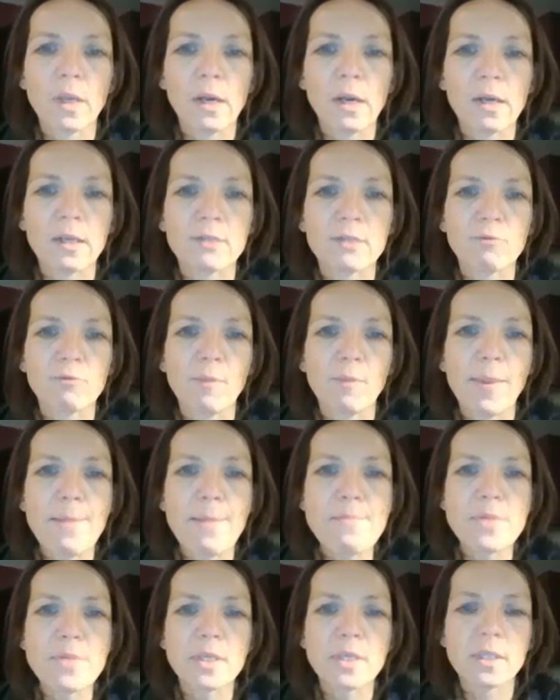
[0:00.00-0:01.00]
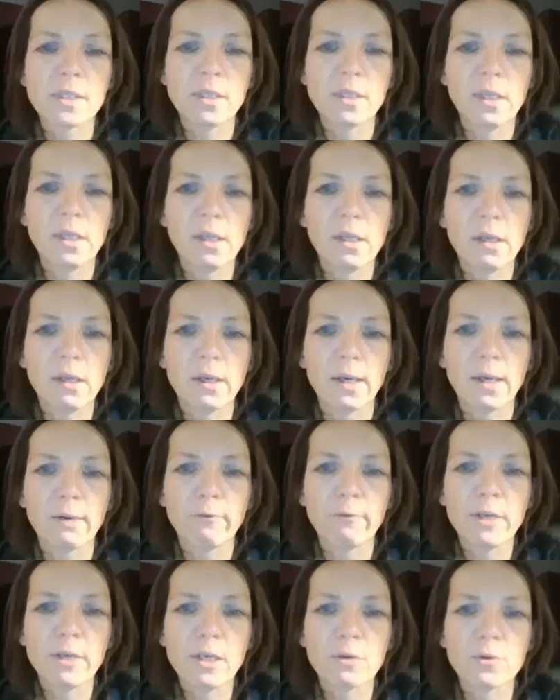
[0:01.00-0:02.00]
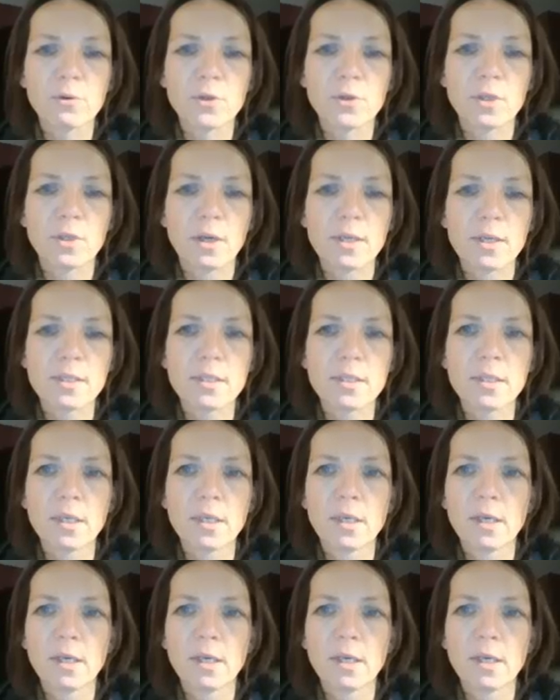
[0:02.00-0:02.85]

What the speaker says: Atlas remembers the window size,